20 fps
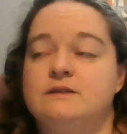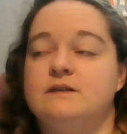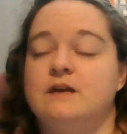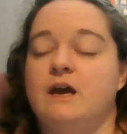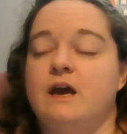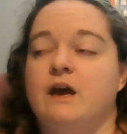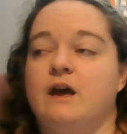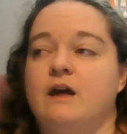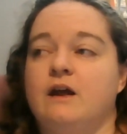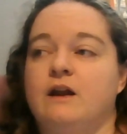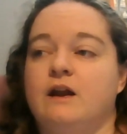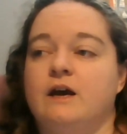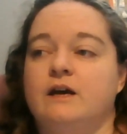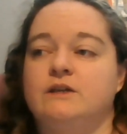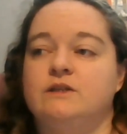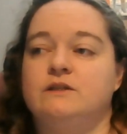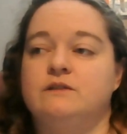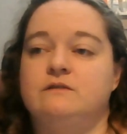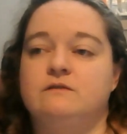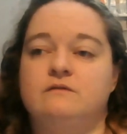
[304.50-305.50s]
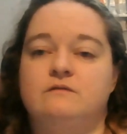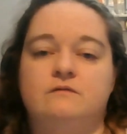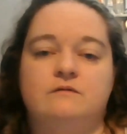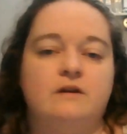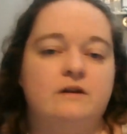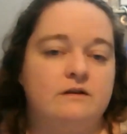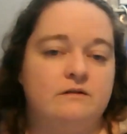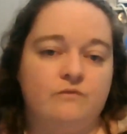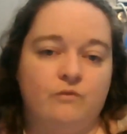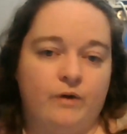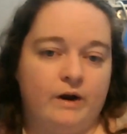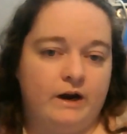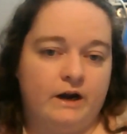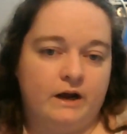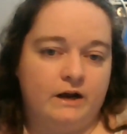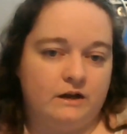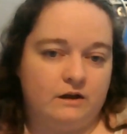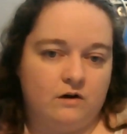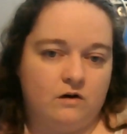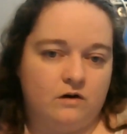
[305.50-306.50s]
and I ran
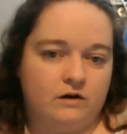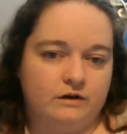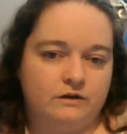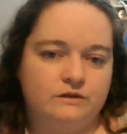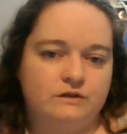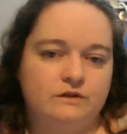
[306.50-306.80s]
out of yarn.